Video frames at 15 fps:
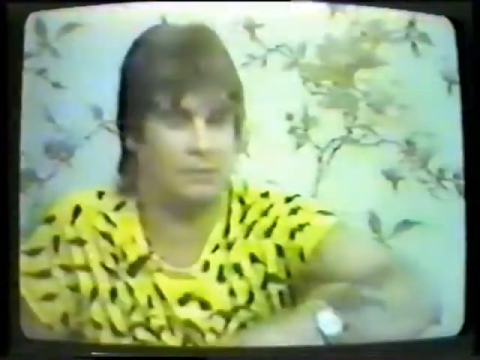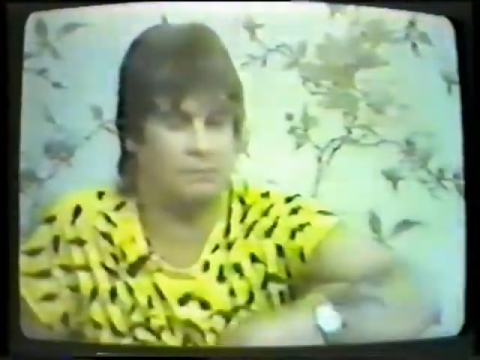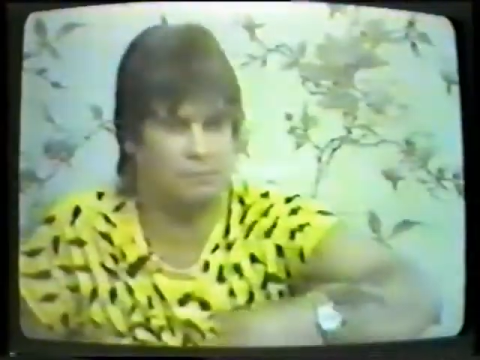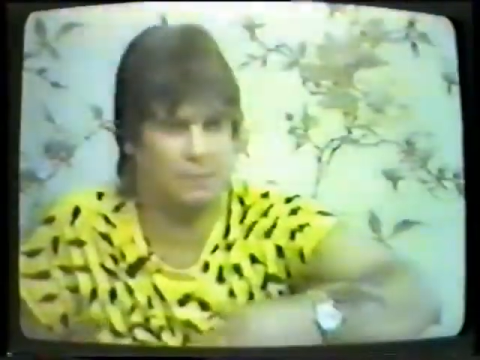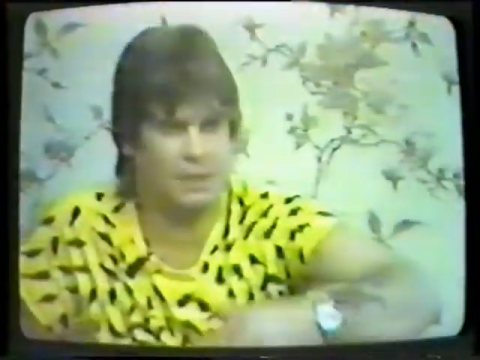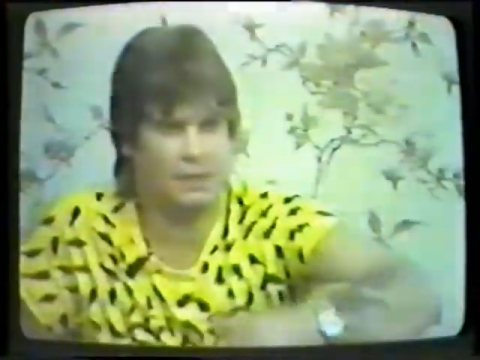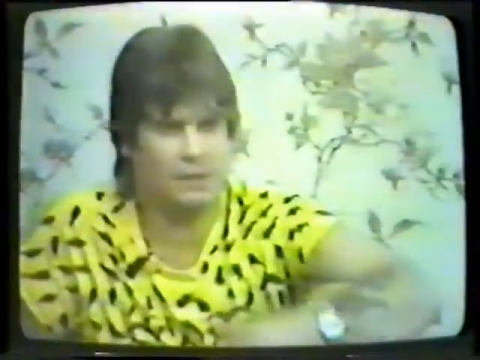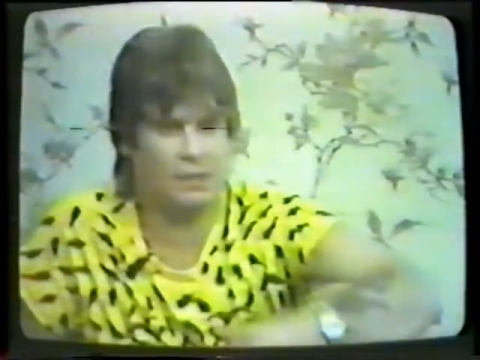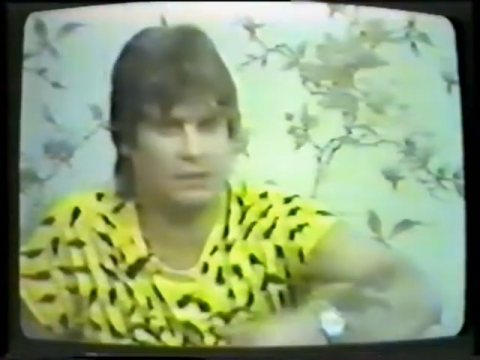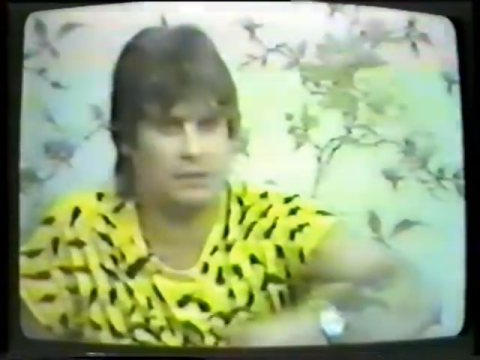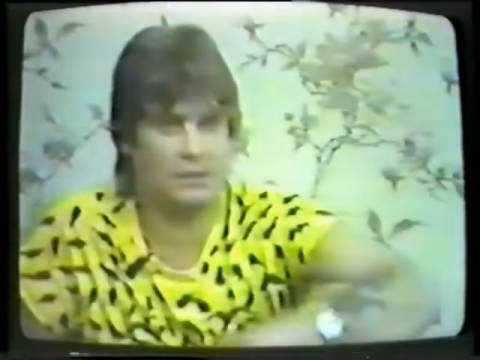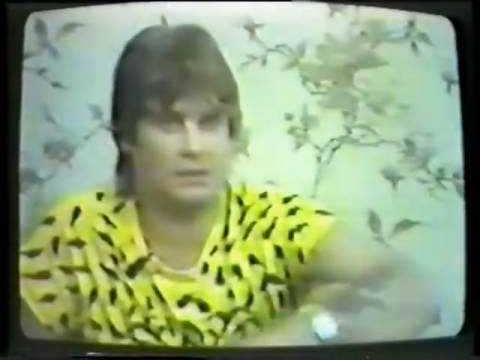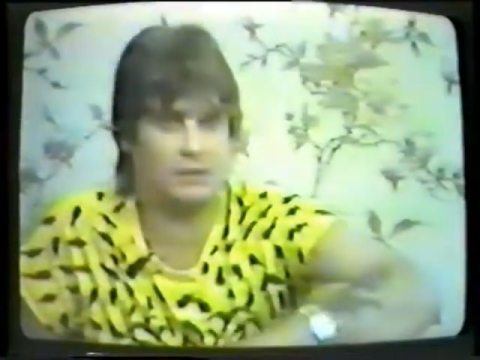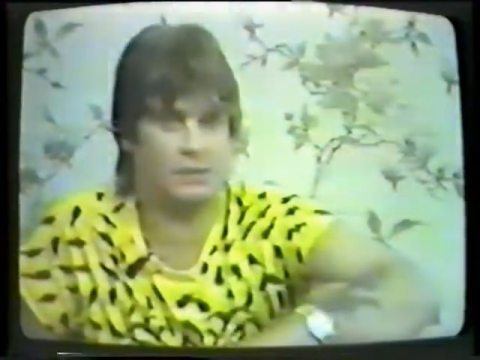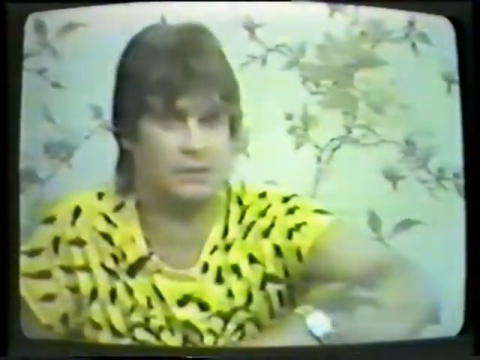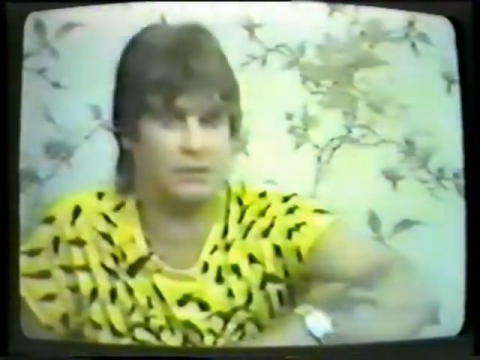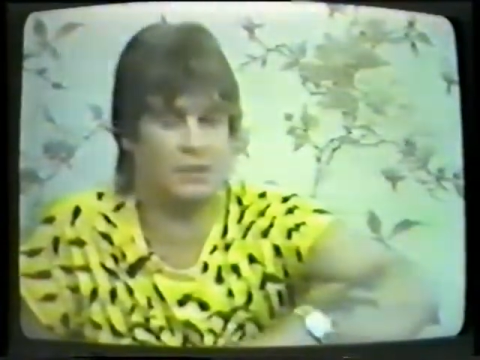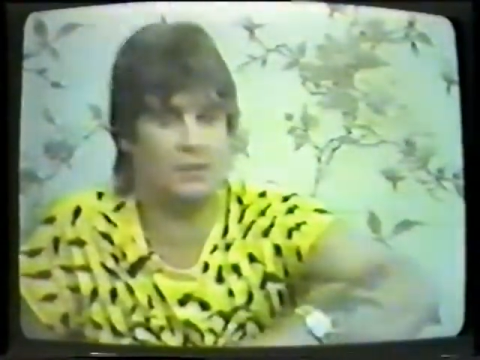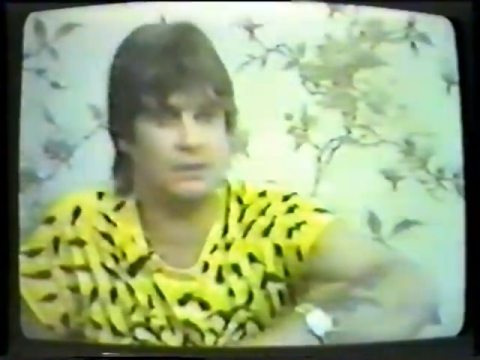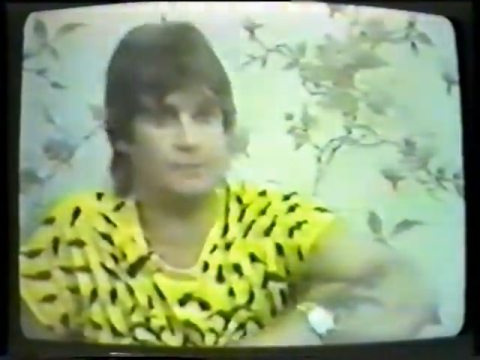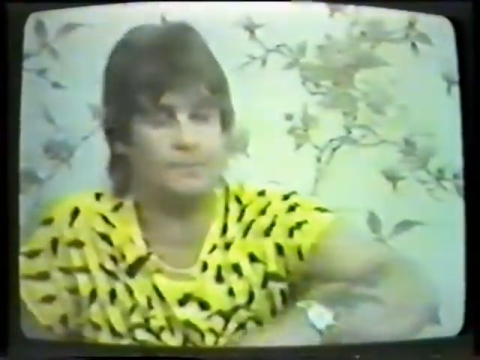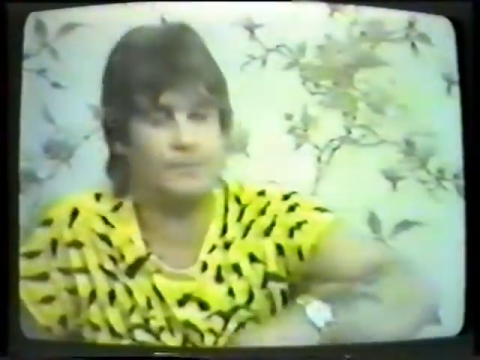a big, long decision. I
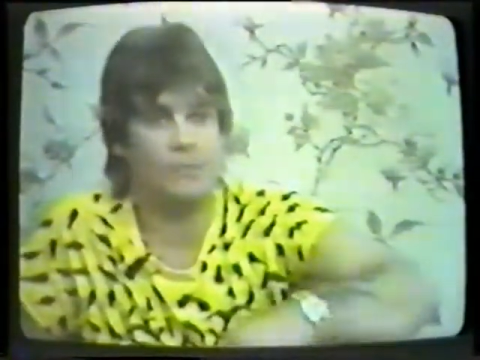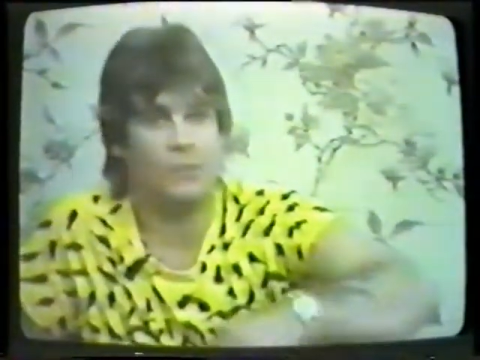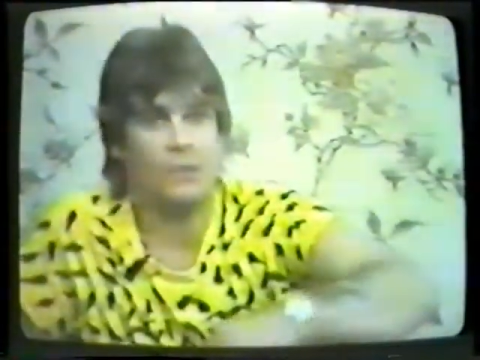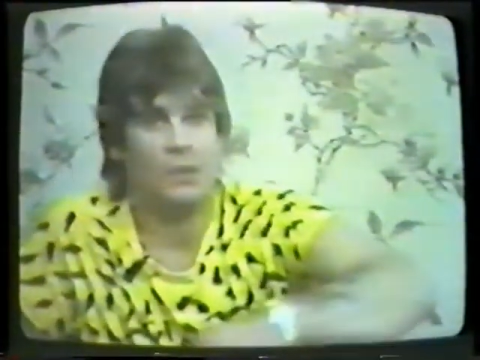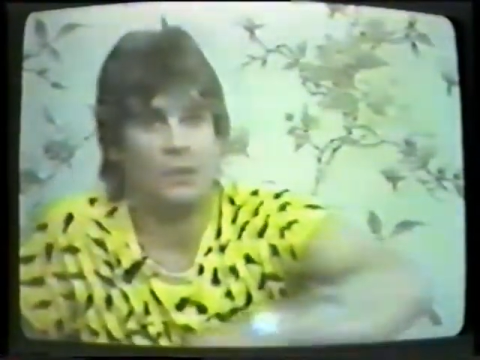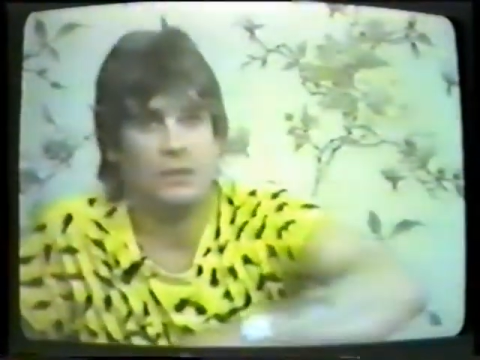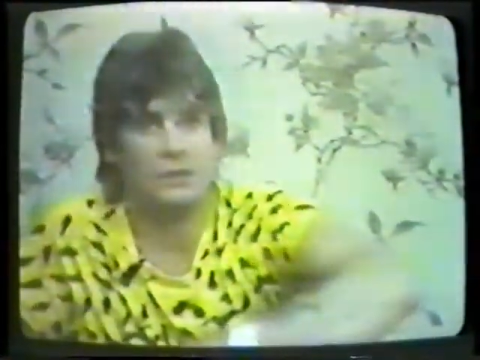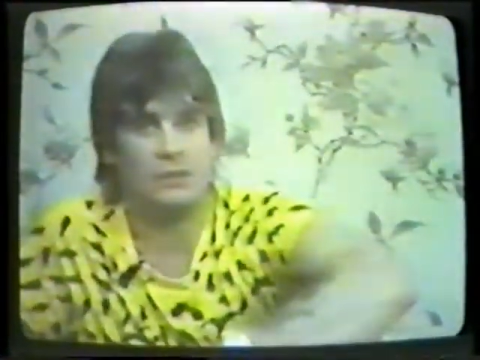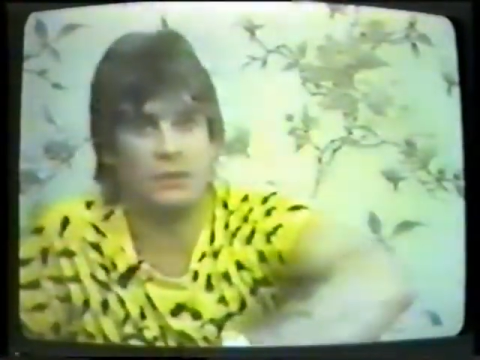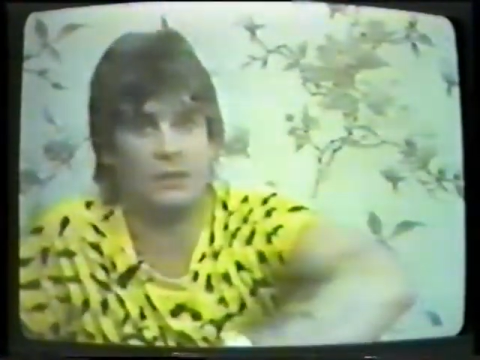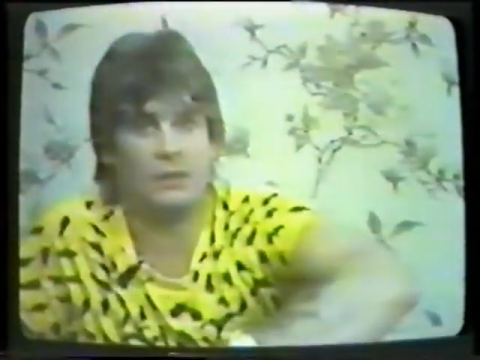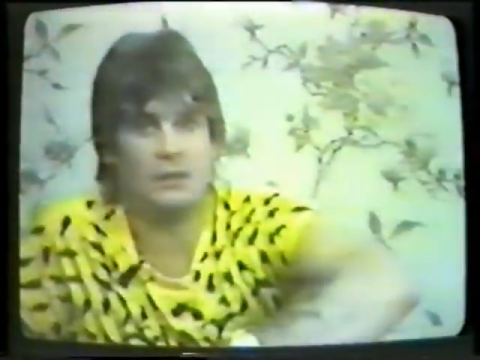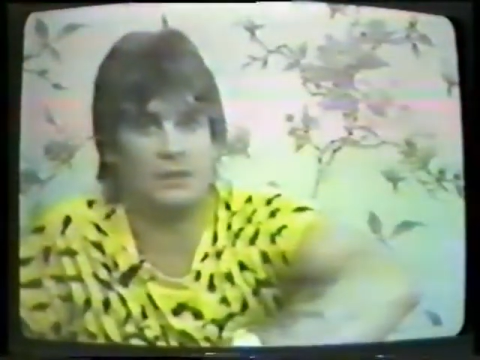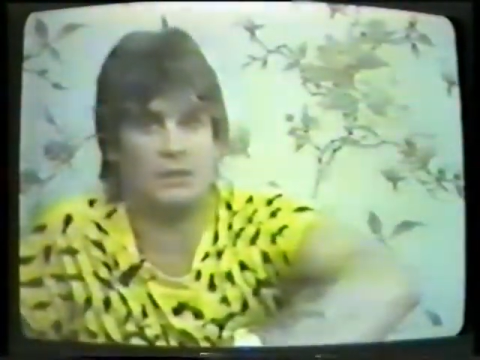didn't suddenly